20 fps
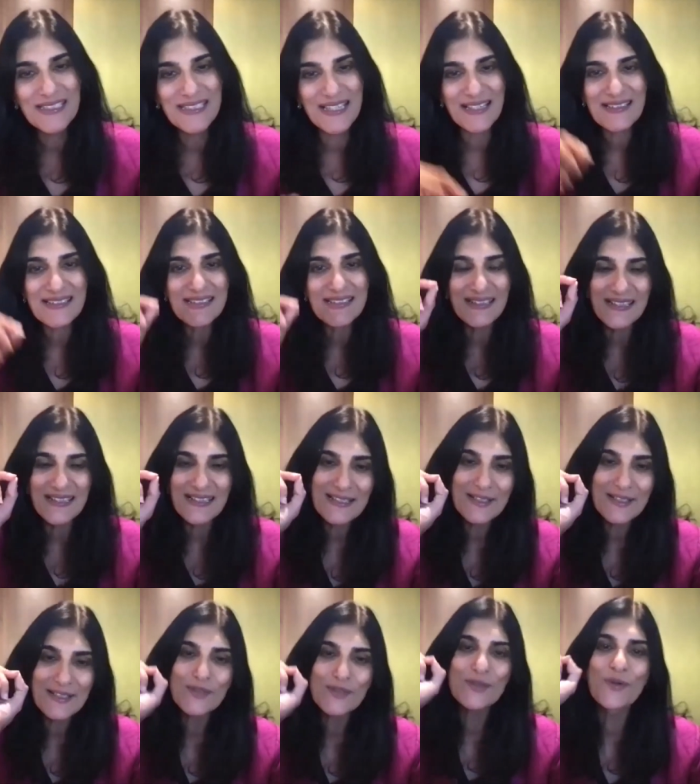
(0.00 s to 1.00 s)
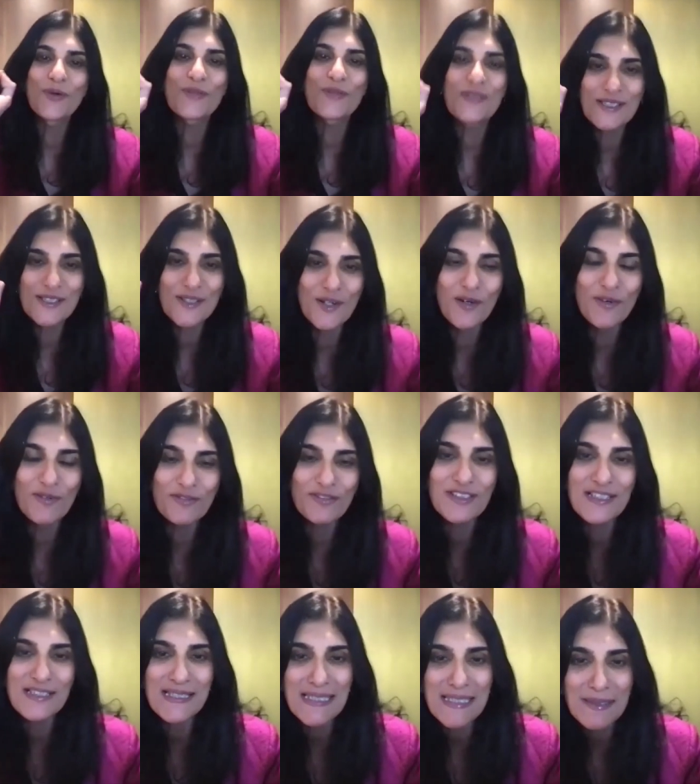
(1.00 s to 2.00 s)
does this source of
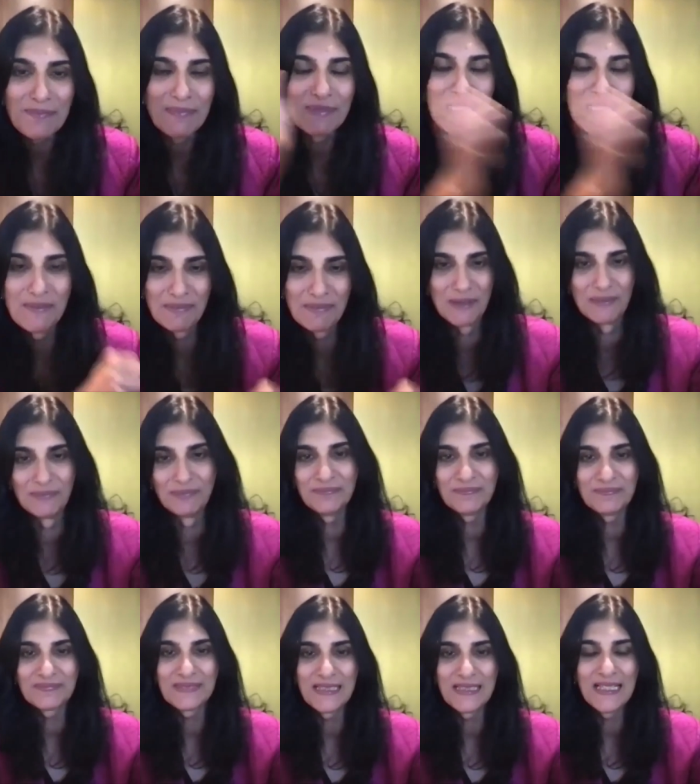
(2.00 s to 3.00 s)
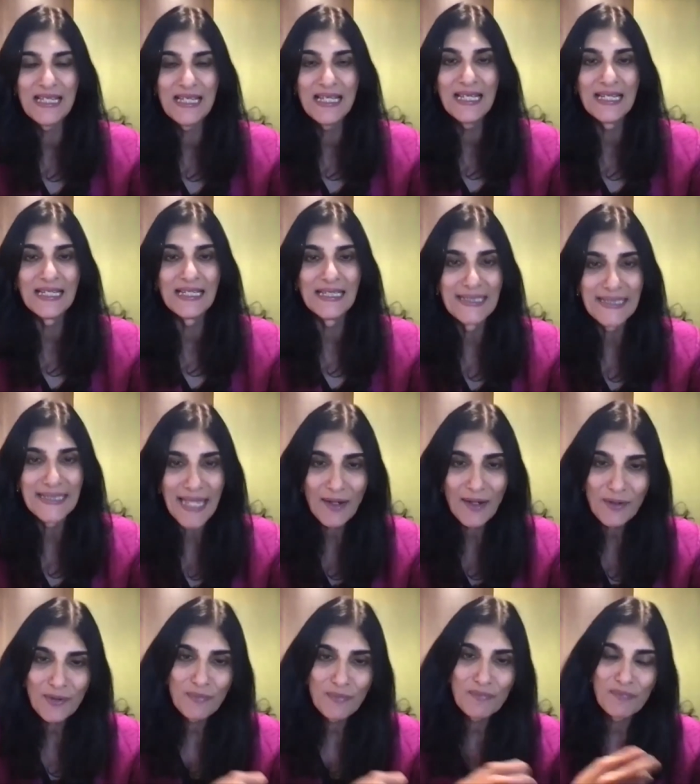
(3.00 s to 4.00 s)
the simillimum
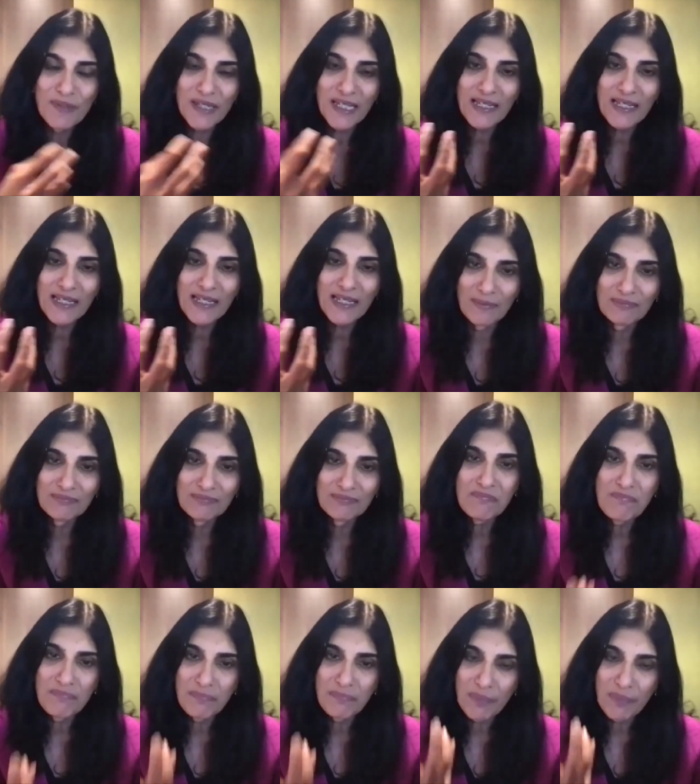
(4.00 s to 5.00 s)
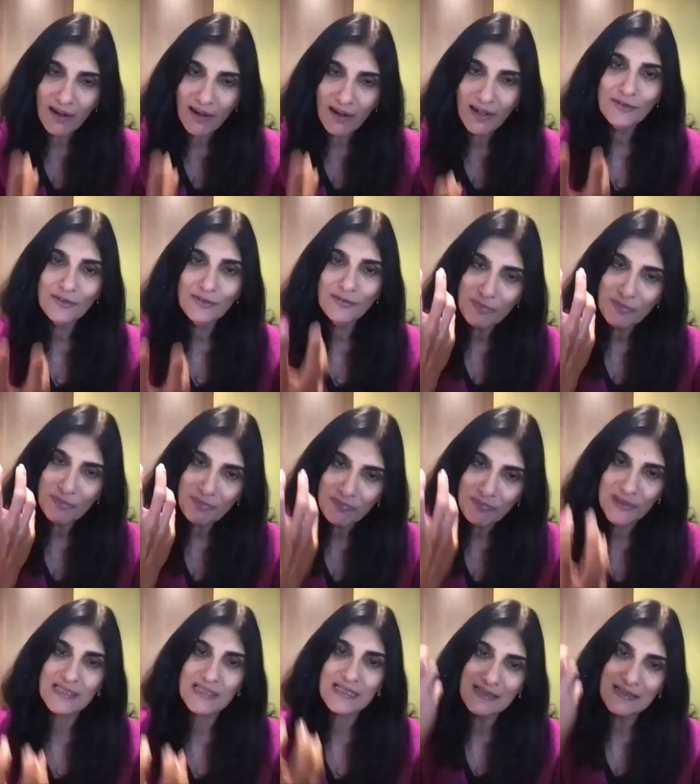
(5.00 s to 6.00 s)
now become part of a
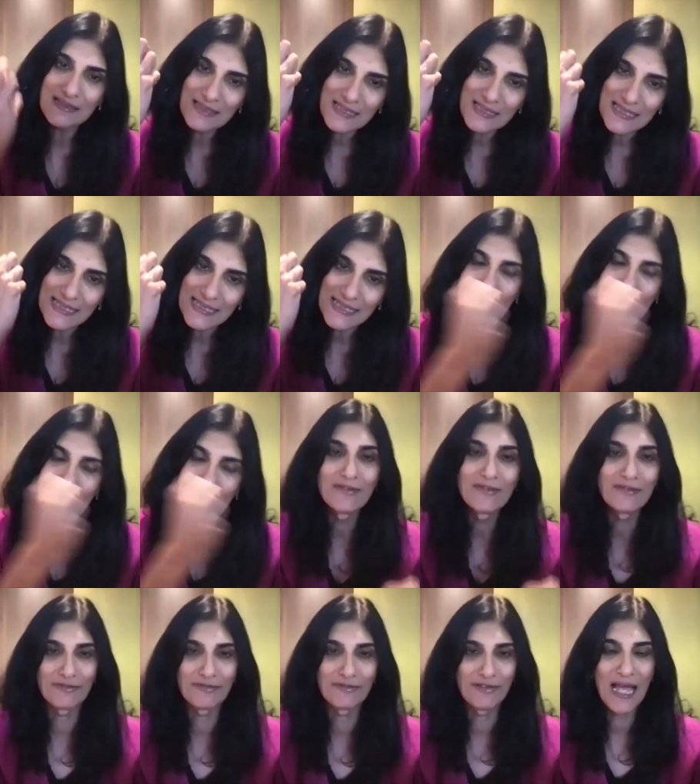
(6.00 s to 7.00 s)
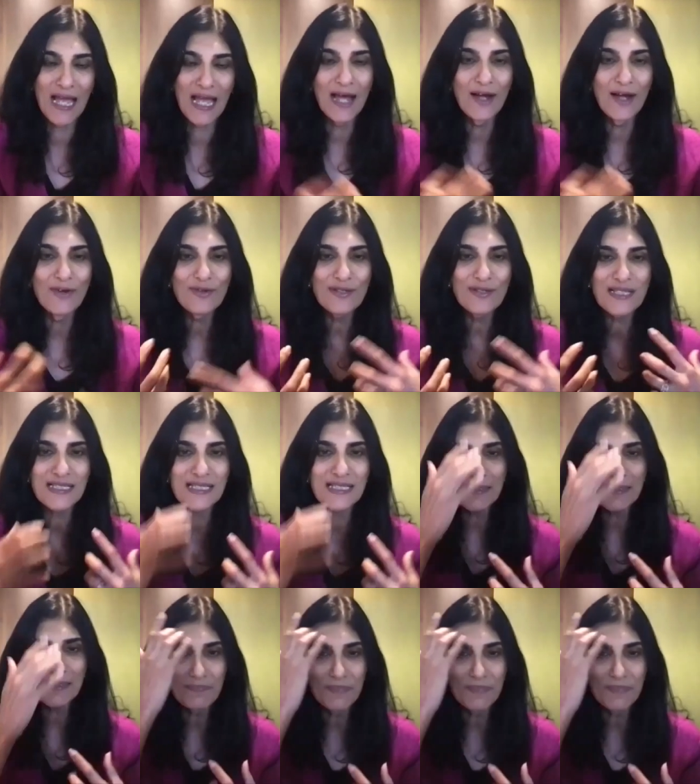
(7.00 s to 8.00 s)
person's life? How does
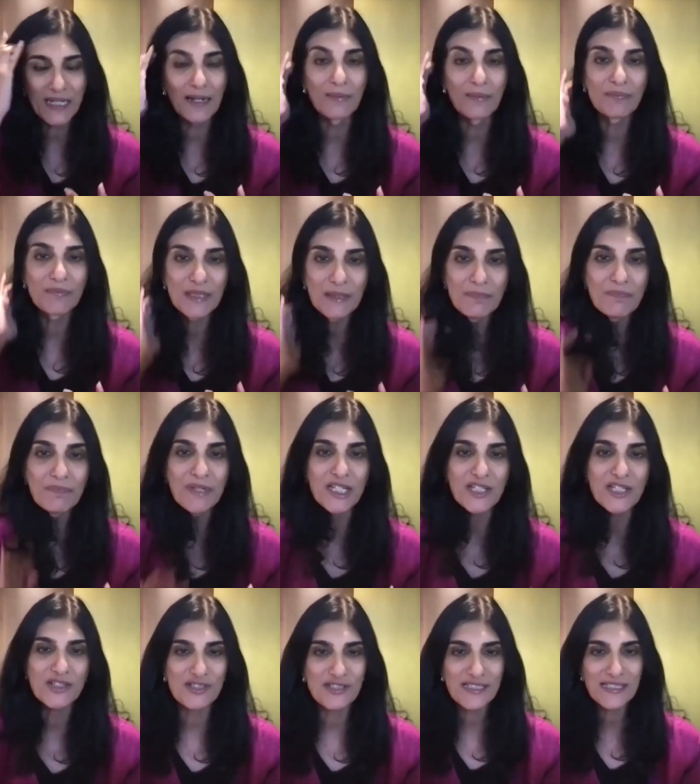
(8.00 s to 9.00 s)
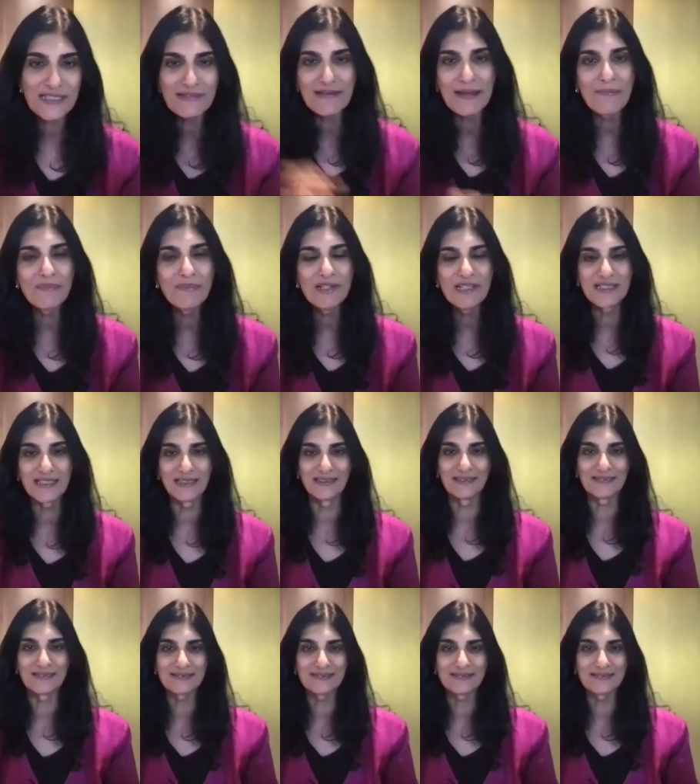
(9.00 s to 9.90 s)
it become the patient's remedy?